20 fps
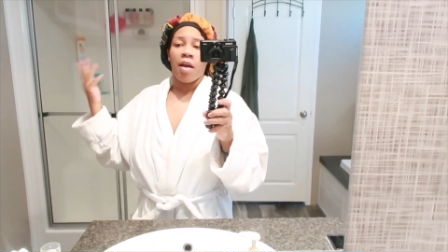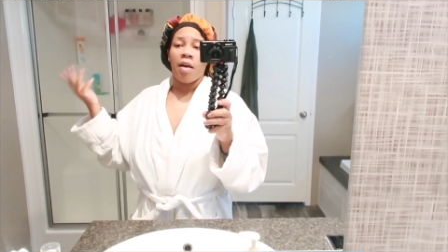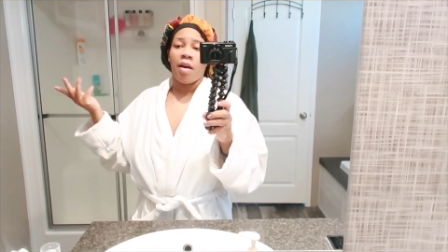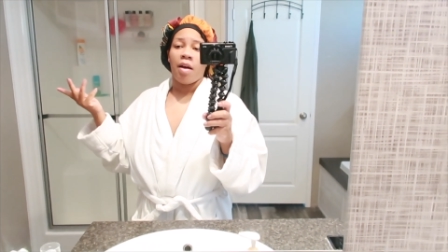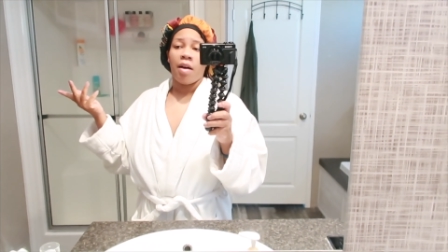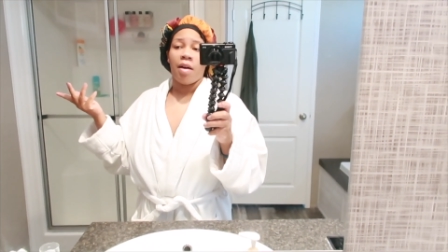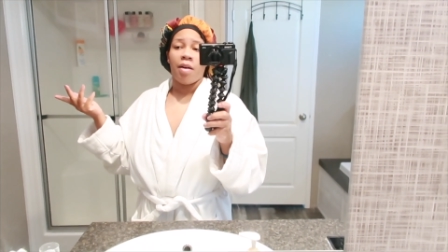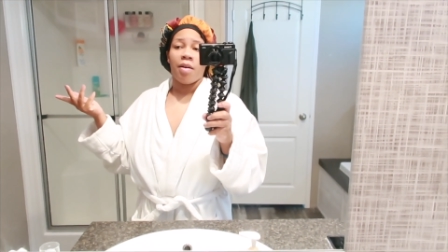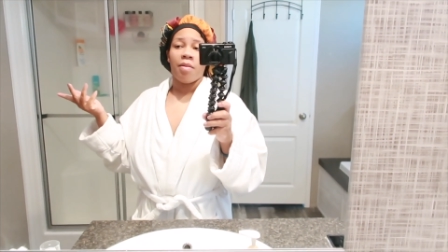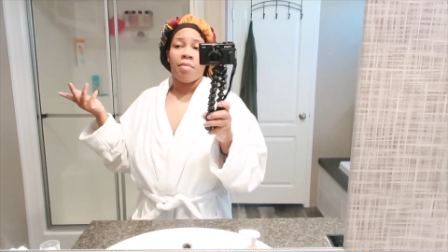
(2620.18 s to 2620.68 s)

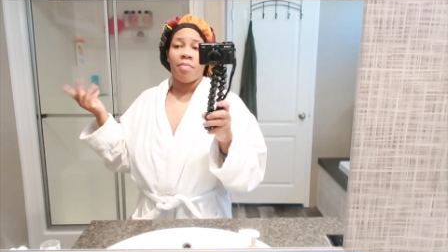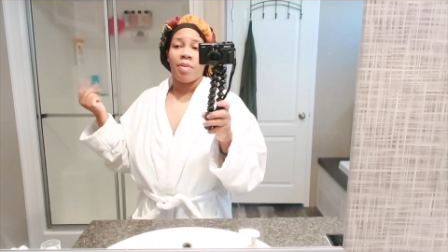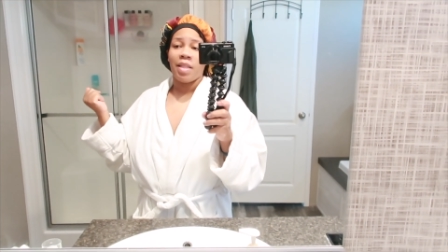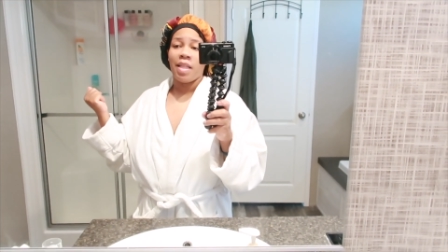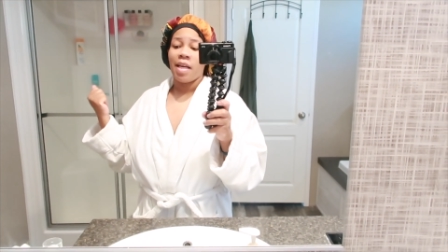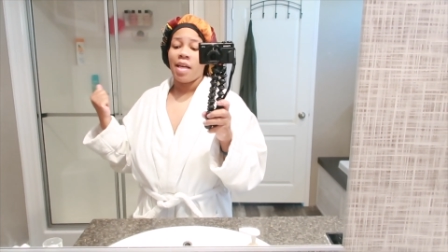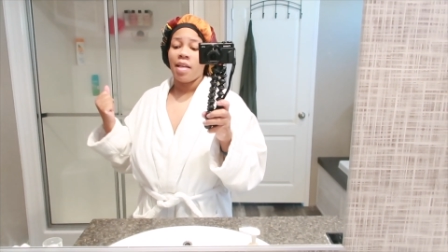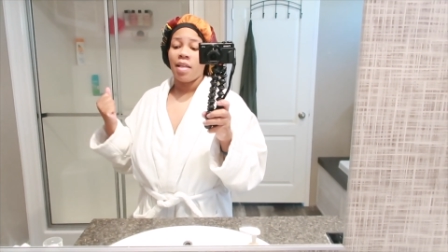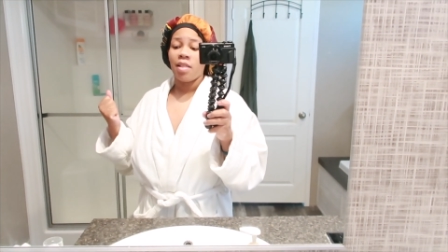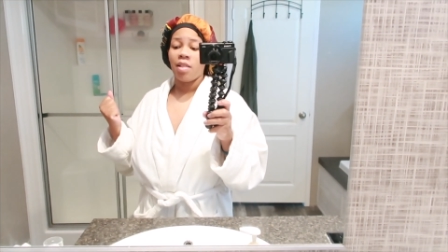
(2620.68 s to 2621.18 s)
Um, but
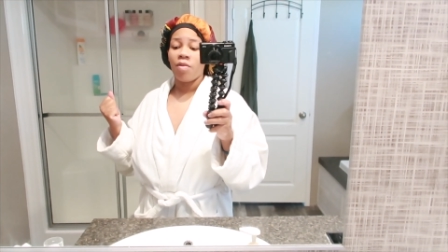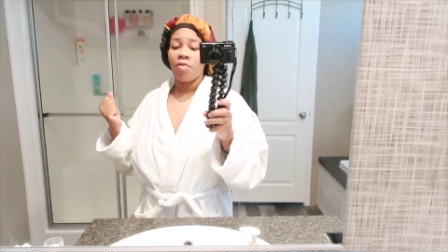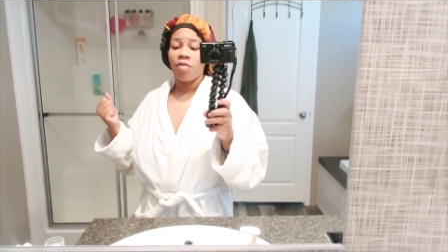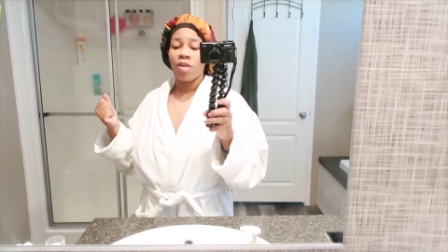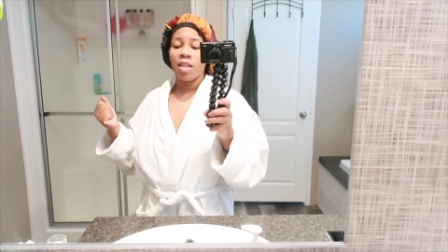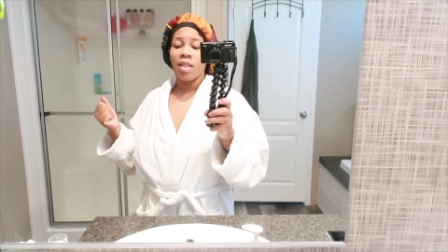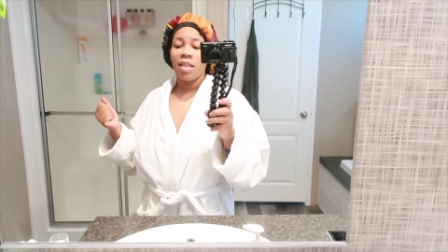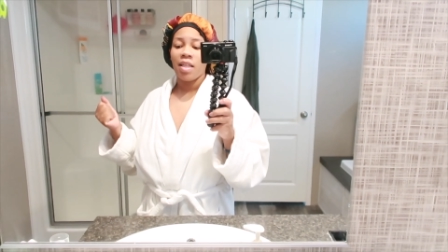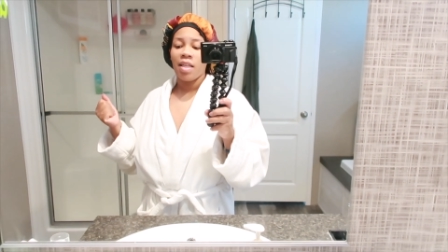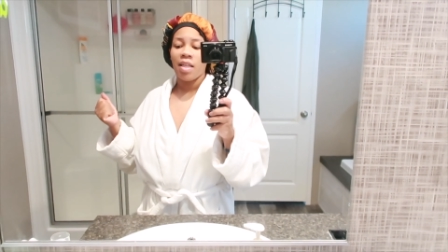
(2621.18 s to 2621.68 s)
that's
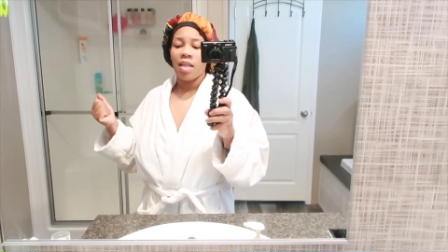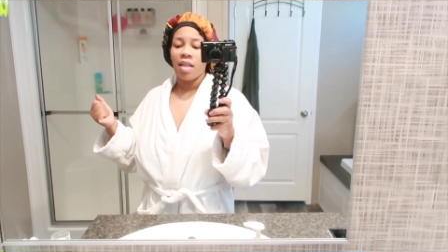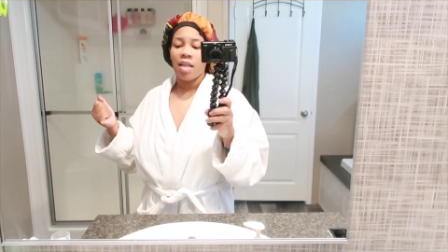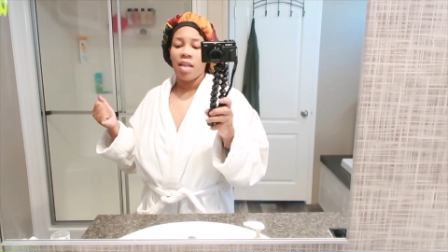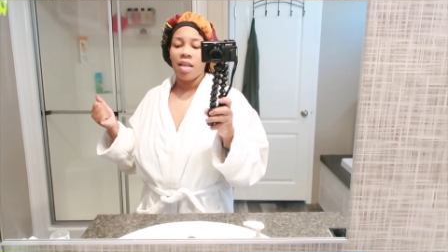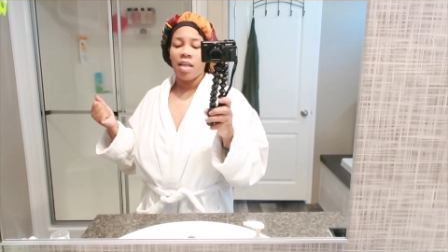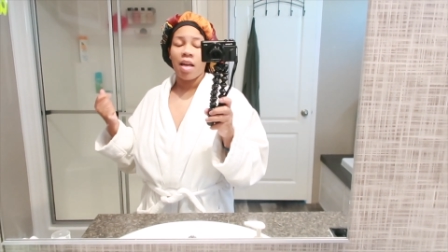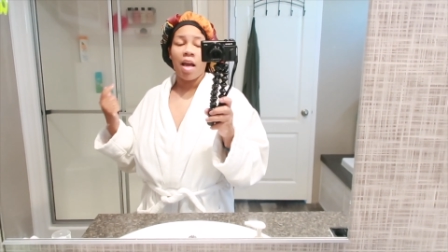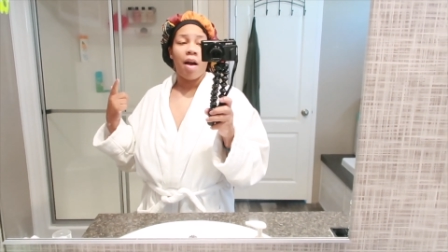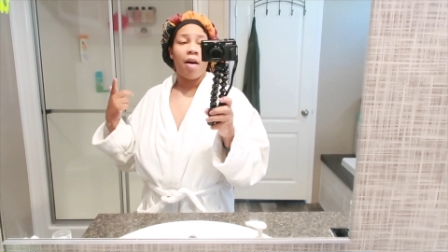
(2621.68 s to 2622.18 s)
really
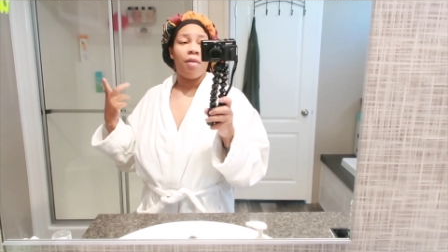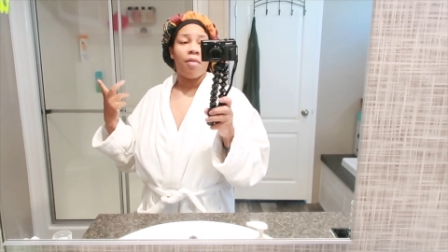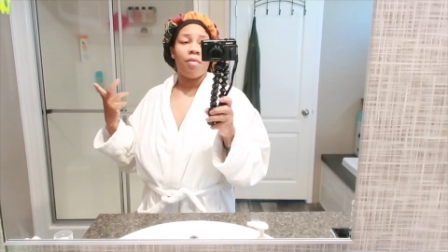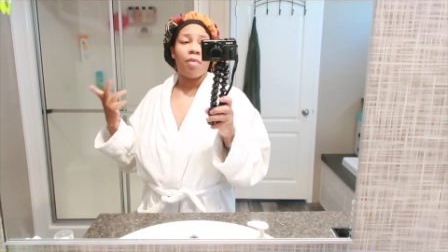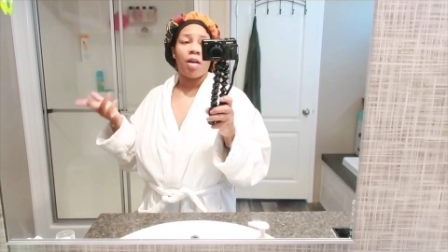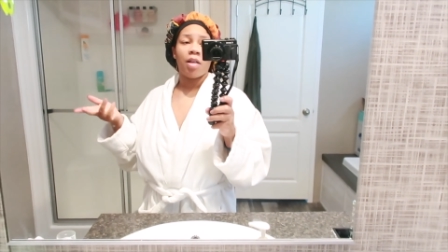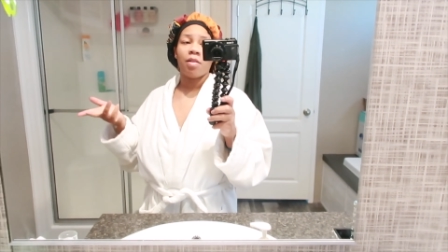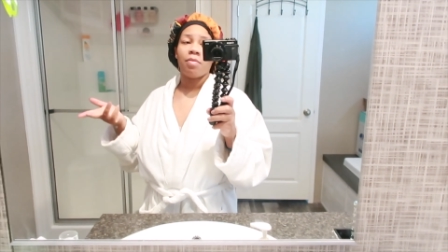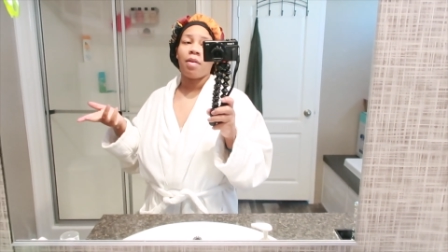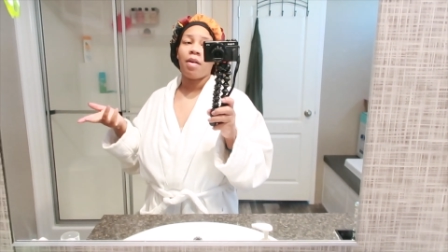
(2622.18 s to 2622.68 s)
it. I'll
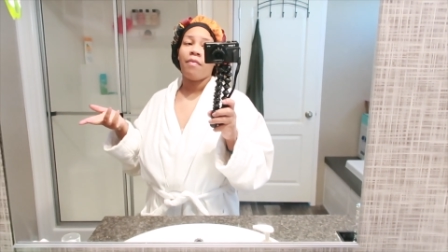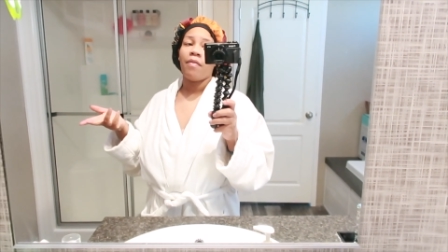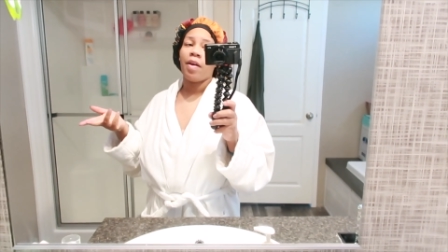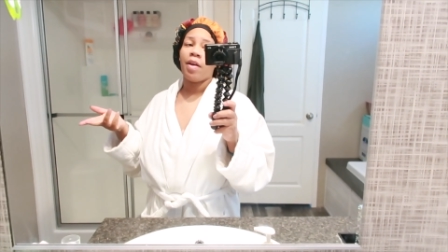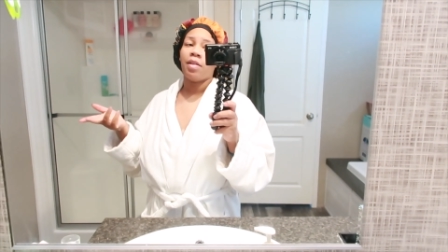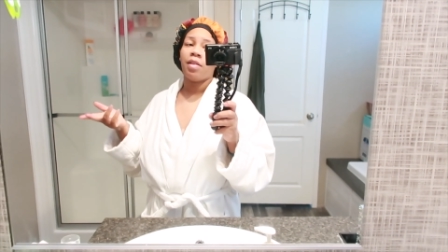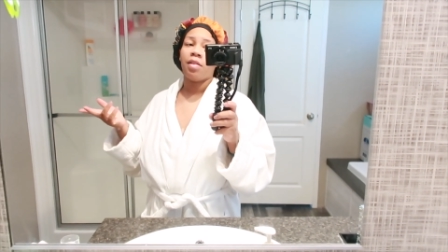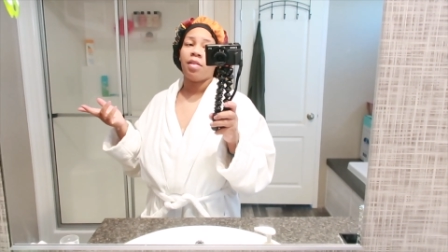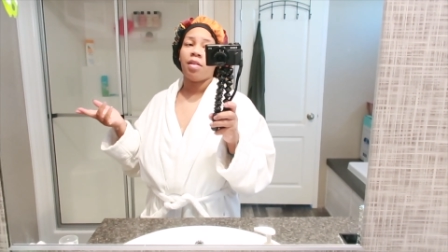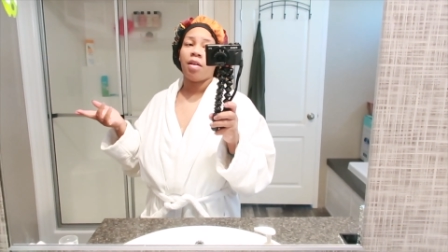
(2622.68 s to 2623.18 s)
wash my
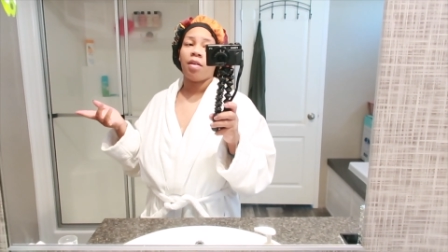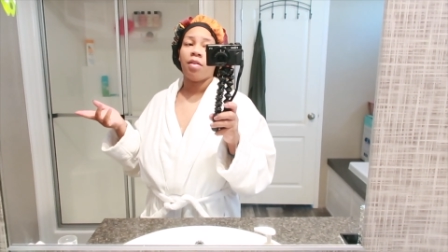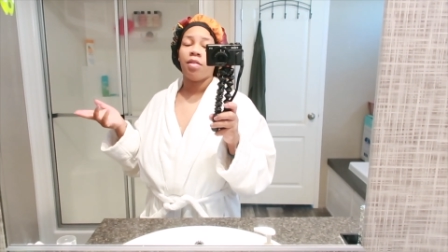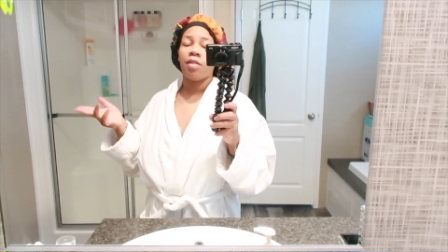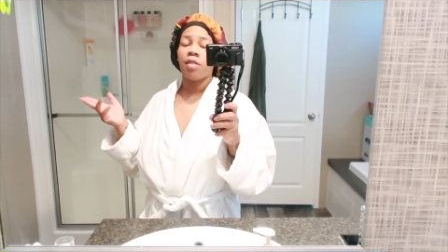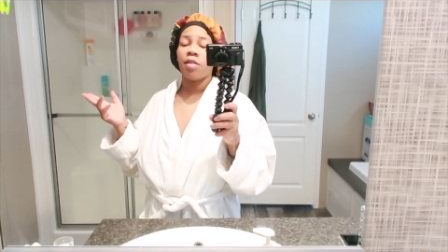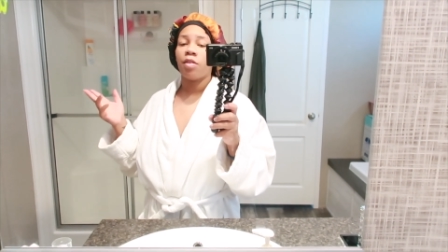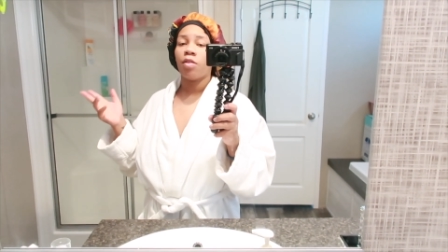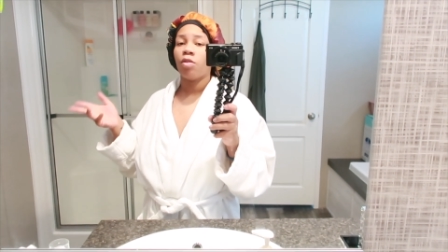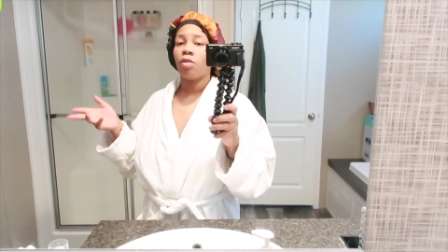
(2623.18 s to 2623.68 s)
face as y'all
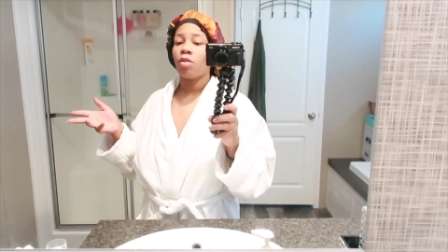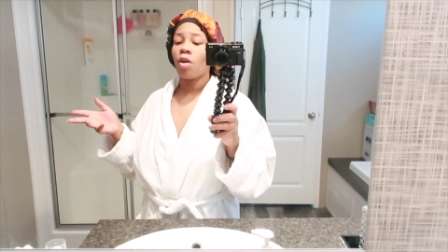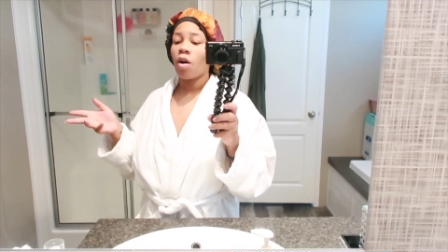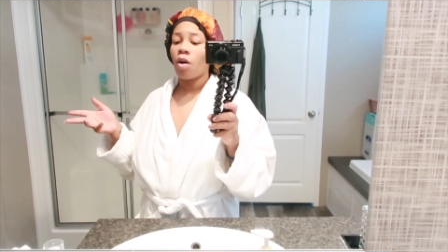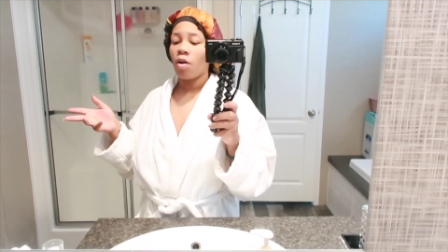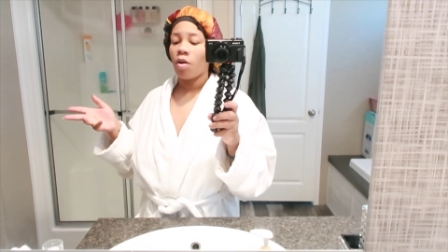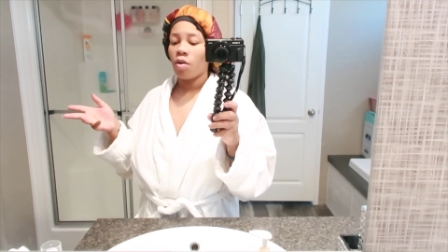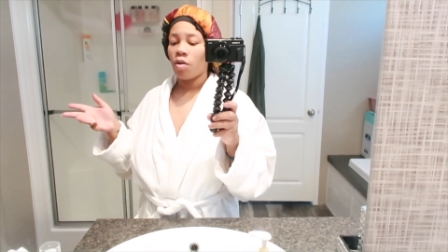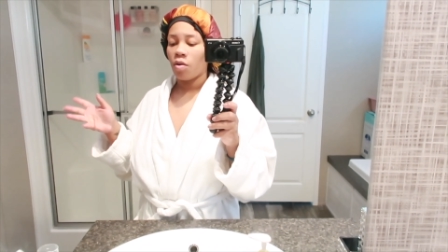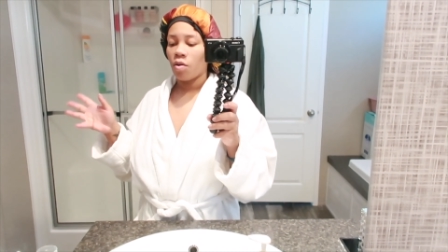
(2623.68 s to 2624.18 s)
just
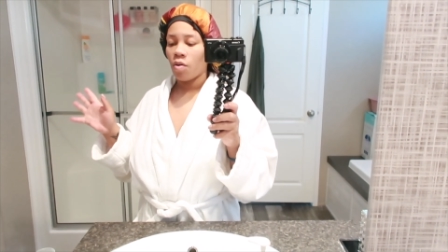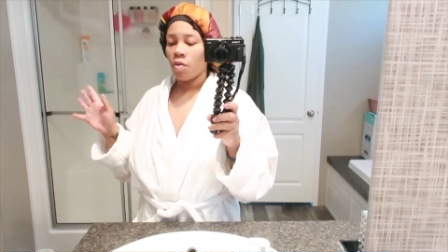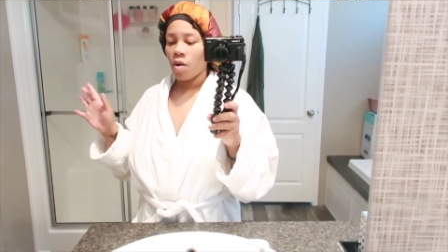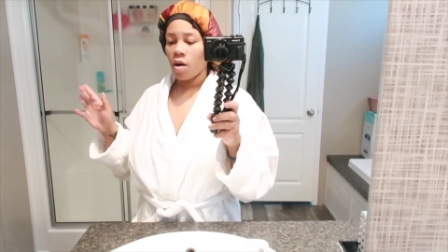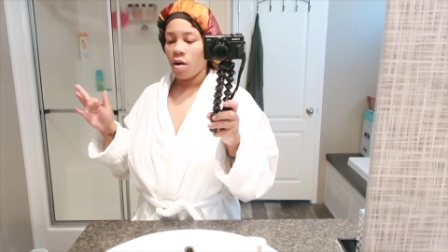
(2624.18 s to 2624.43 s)
saw.